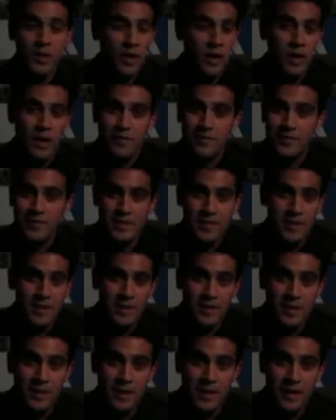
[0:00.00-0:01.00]
obviously
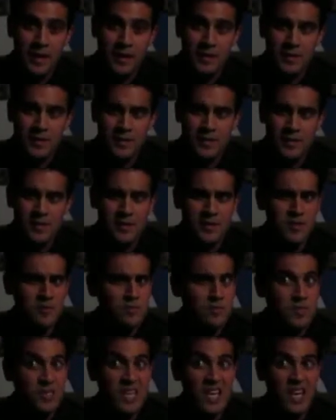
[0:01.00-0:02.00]
Indiana's
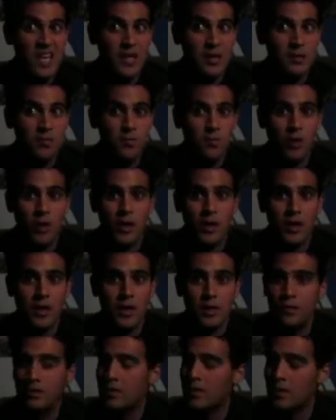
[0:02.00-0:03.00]

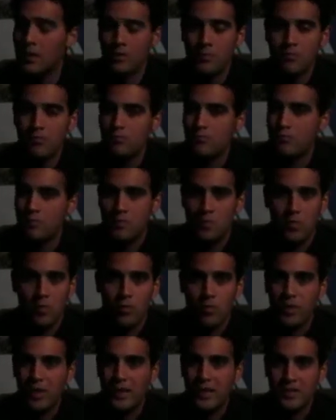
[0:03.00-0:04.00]
10-1.
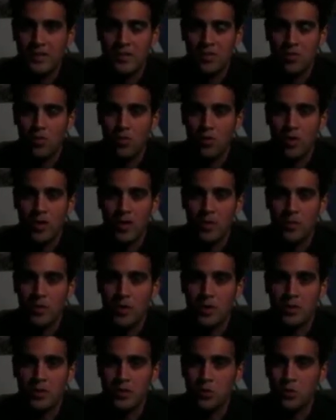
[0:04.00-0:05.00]
Great story.
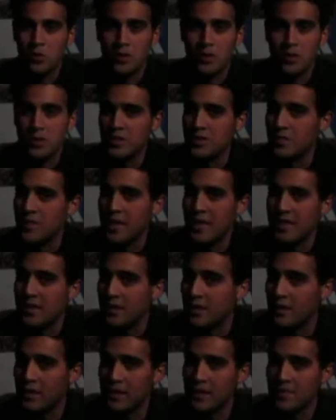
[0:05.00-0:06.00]
Paul George is making
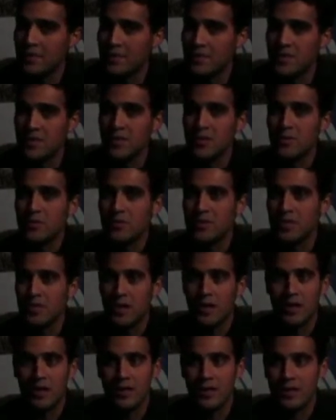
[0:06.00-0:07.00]
the leap to
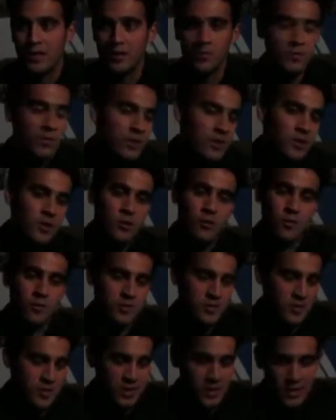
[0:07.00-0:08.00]
superstardom. Of
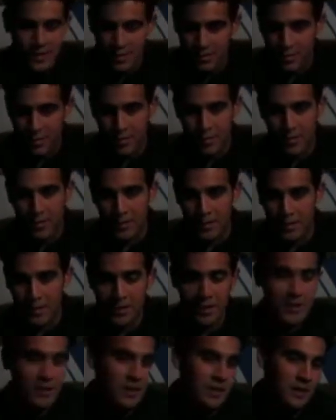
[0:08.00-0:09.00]
course, the Heat are doing their
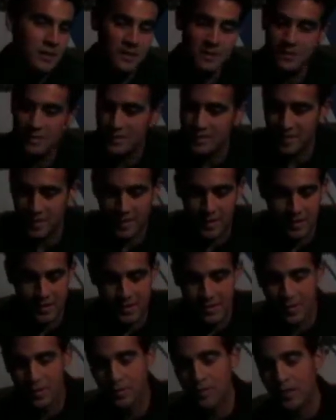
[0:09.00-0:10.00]
thing. San
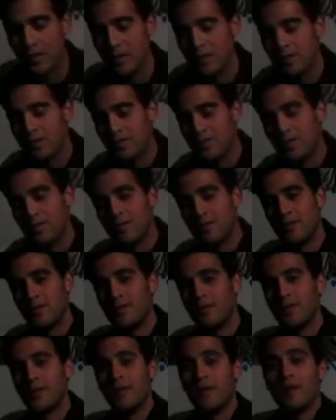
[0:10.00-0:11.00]
Antonio's doing their
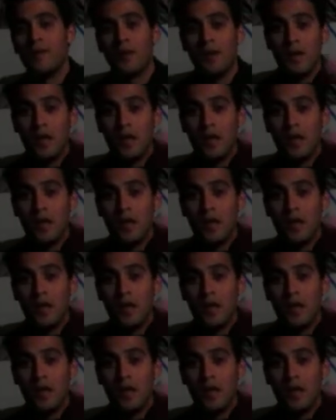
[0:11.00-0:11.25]
thing.